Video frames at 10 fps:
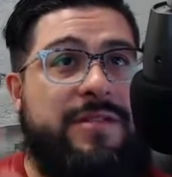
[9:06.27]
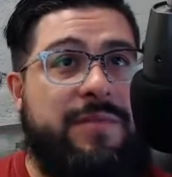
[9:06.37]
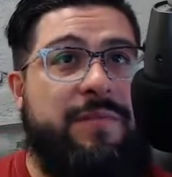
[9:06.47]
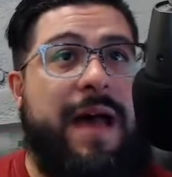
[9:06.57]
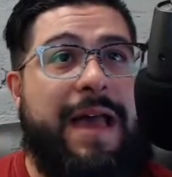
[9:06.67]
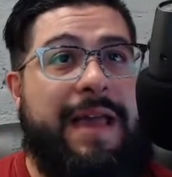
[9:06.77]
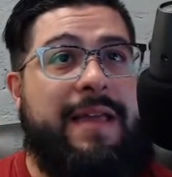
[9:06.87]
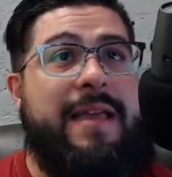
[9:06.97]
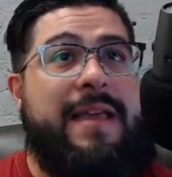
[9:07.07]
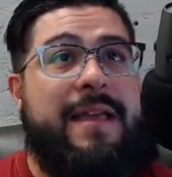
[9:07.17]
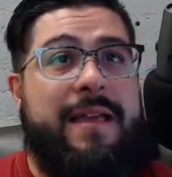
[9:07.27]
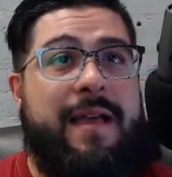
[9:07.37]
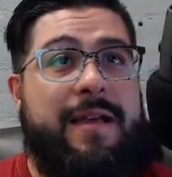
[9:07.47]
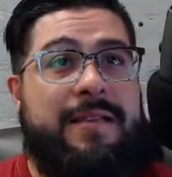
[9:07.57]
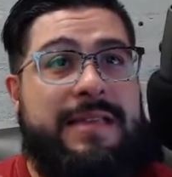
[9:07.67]
to buy
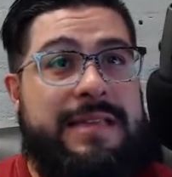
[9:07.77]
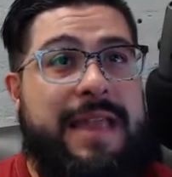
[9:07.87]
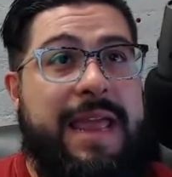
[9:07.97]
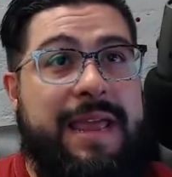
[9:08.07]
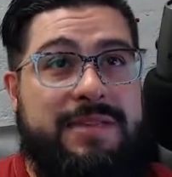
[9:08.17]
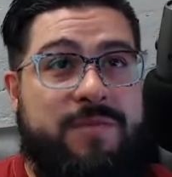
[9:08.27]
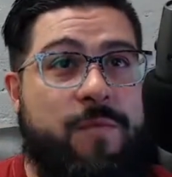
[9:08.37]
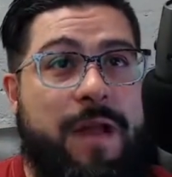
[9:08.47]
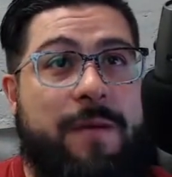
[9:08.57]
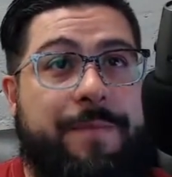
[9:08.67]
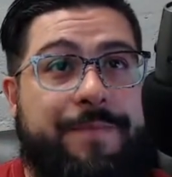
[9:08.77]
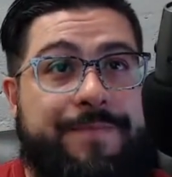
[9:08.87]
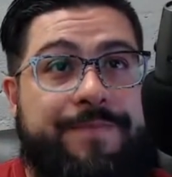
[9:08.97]
today as well.